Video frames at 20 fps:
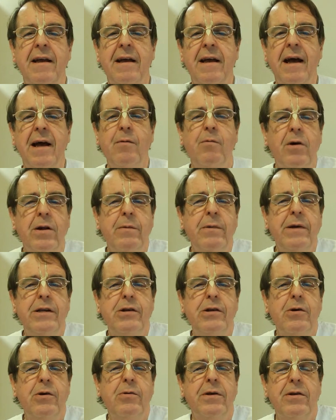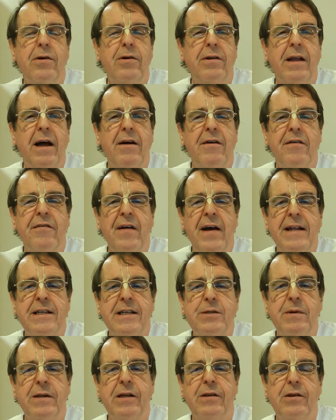And what do we do with all our
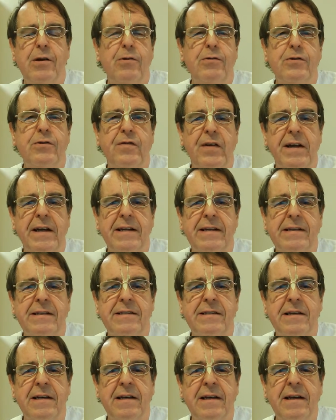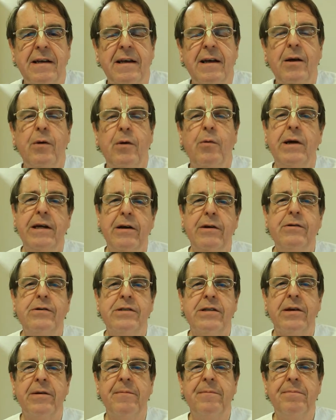advancement in those fields? We use
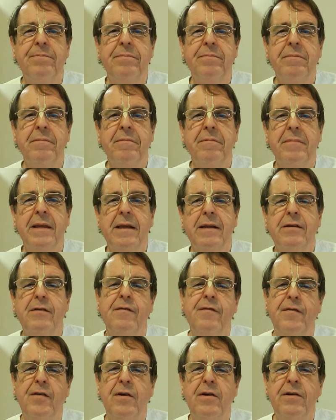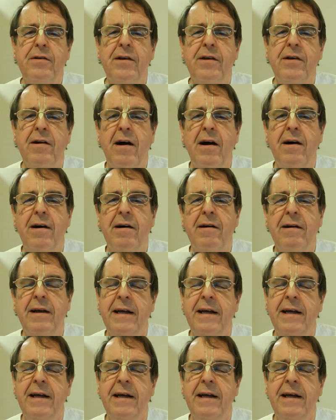them to further our